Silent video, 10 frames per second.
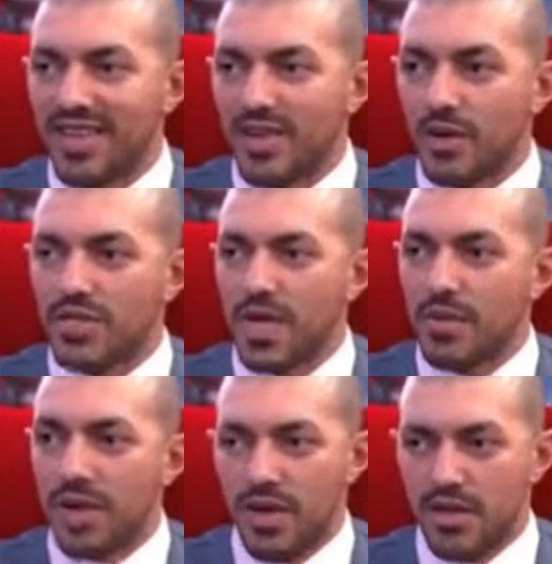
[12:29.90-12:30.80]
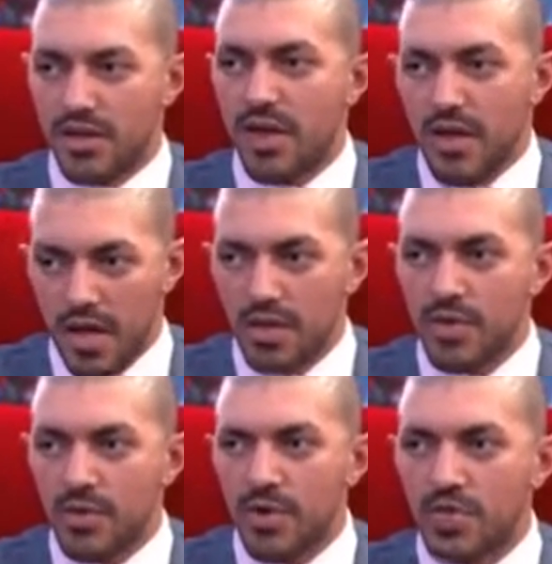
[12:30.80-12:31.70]
Don't try, because
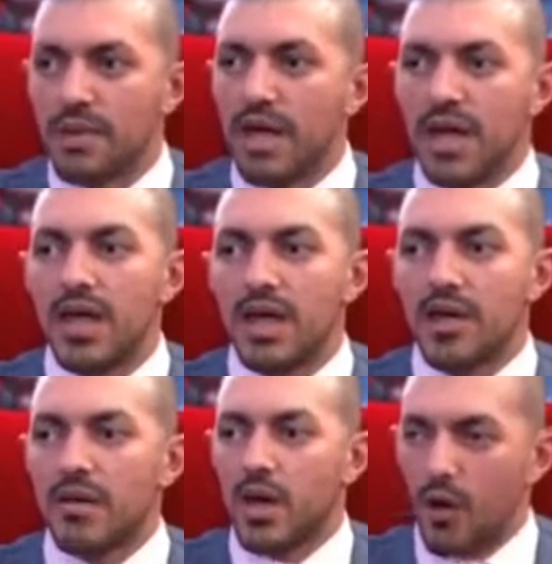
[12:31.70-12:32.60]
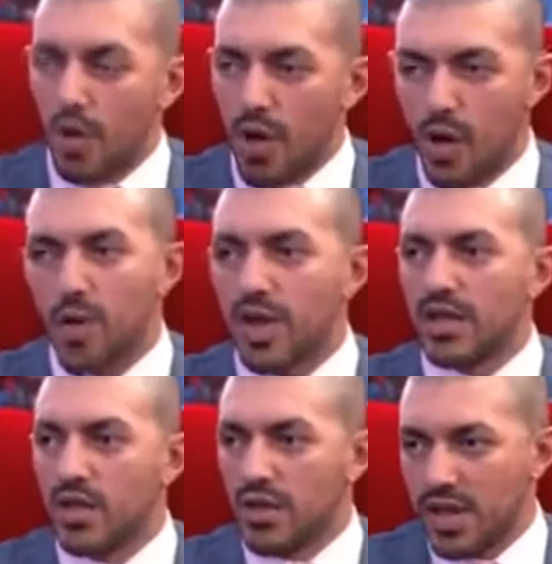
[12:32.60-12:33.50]
entrepreneurship, well,
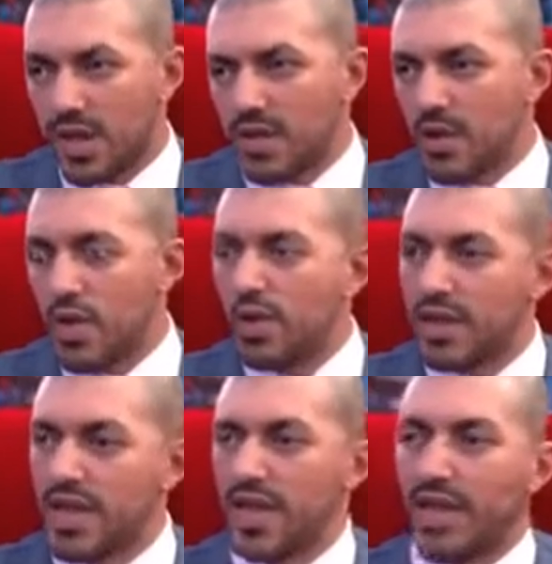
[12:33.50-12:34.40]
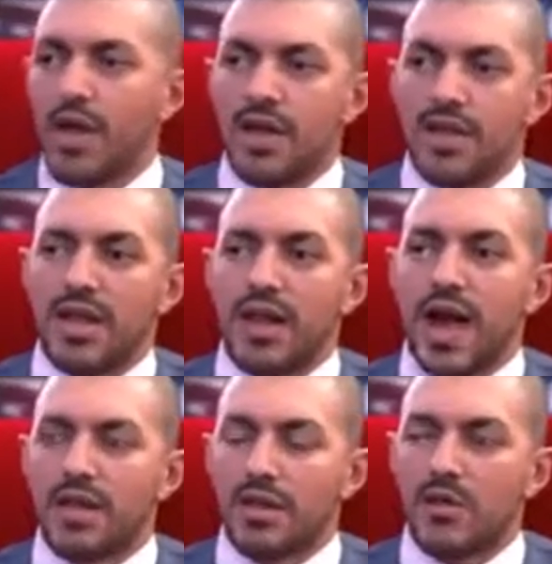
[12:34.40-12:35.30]
you think it's a cool thing, then
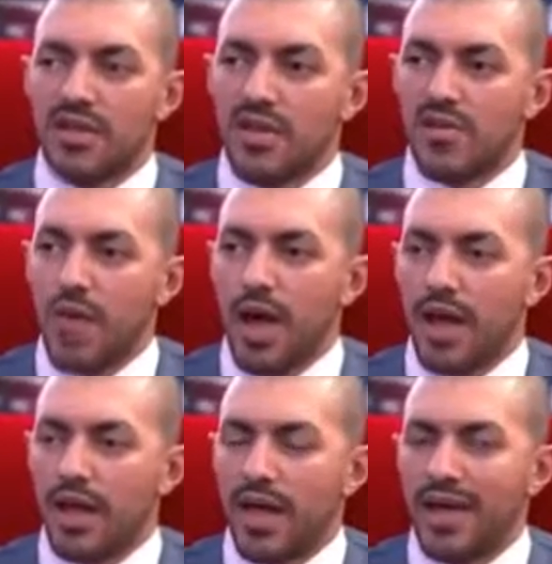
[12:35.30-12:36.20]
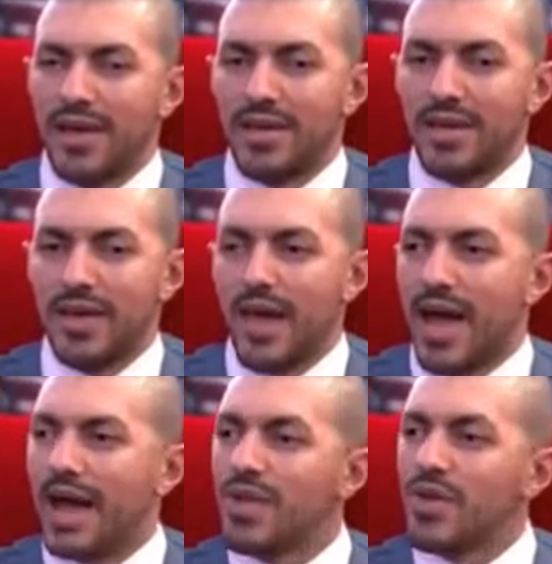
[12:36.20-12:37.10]
ask yourself why. And you